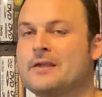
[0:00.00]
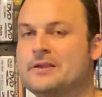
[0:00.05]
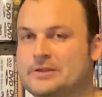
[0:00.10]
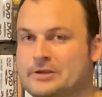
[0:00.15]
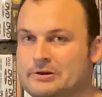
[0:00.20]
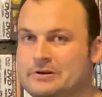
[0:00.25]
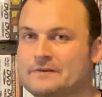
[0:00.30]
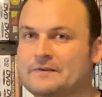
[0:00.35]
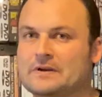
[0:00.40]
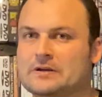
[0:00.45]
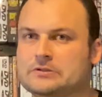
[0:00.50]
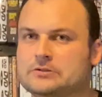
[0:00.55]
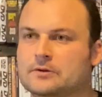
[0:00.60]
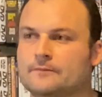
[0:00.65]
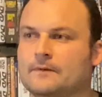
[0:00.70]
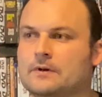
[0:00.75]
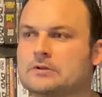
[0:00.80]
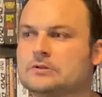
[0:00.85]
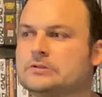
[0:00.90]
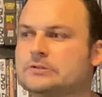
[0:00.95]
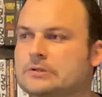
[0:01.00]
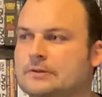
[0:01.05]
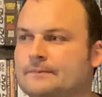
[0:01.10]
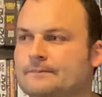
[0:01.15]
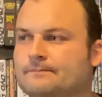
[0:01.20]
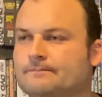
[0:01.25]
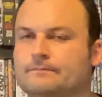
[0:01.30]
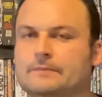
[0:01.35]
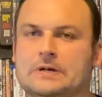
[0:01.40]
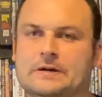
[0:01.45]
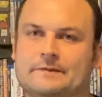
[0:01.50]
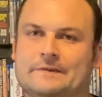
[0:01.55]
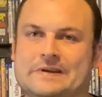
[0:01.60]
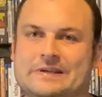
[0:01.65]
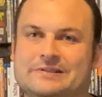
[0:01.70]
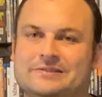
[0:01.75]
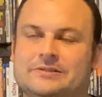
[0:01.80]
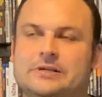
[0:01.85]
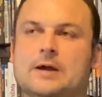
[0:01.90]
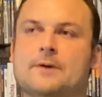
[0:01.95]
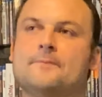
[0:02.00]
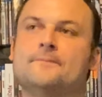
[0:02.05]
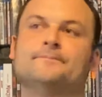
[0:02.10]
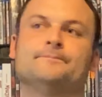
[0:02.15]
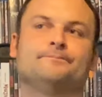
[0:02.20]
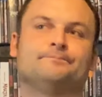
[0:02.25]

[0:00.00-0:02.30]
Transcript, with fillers: Universal monster movies. So